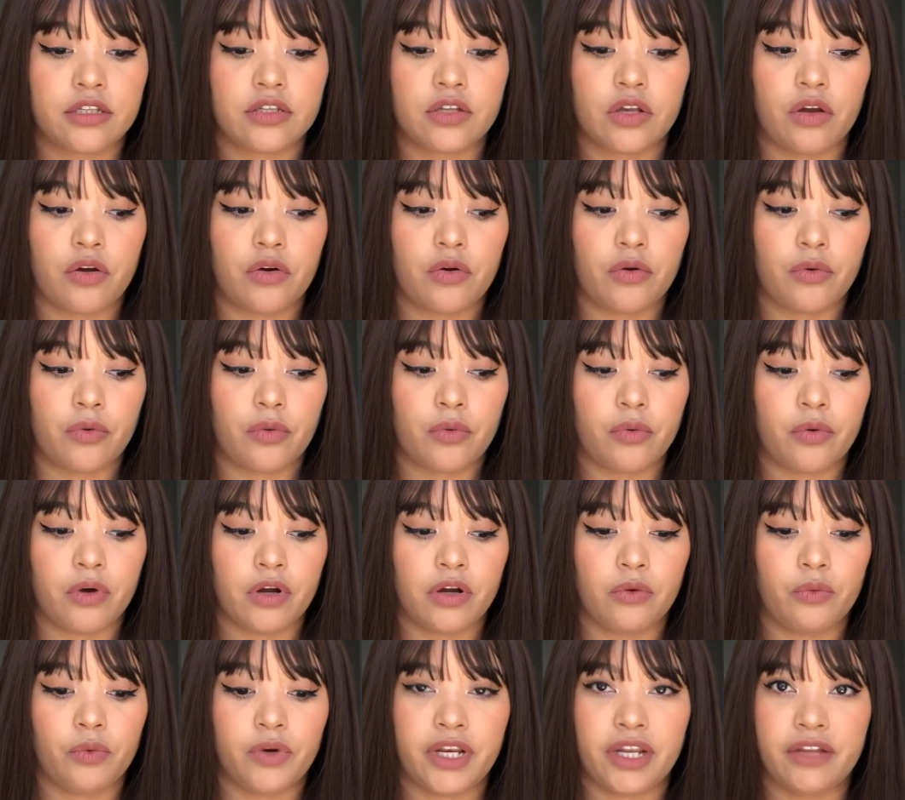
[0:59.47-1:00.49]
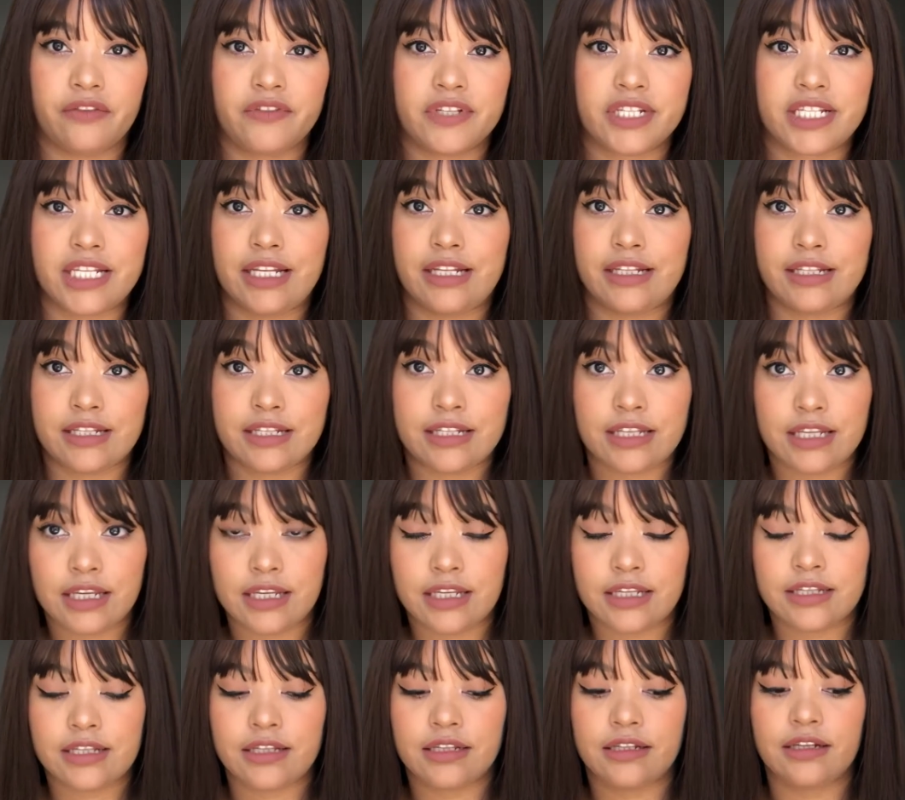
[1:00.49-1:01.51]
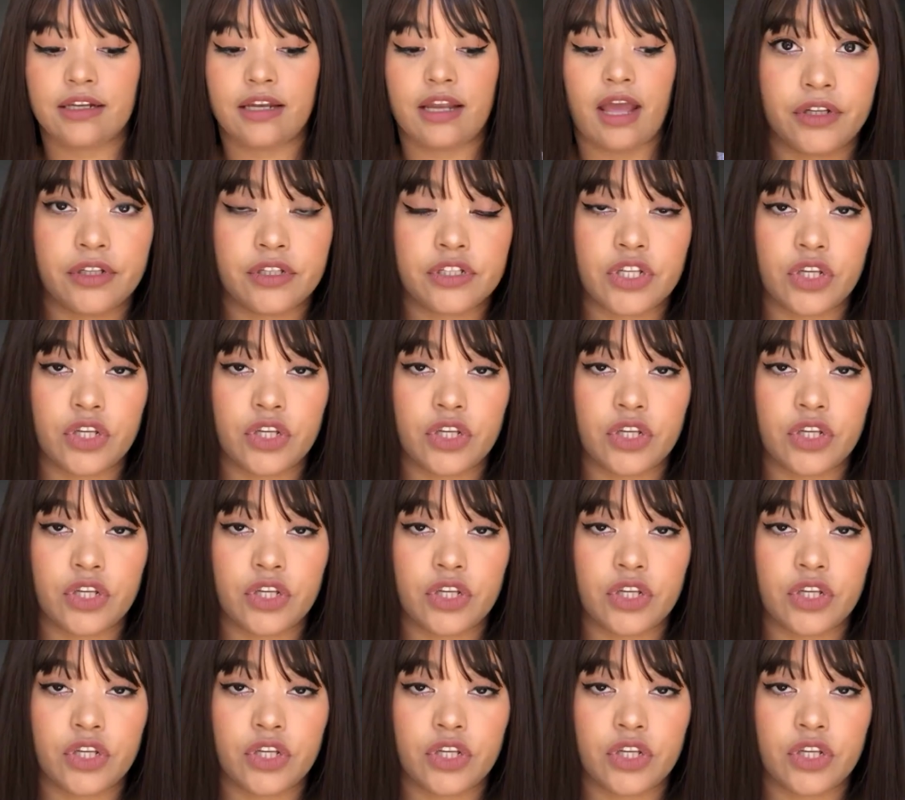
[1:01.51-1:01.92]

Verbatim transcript: so whatever's in season.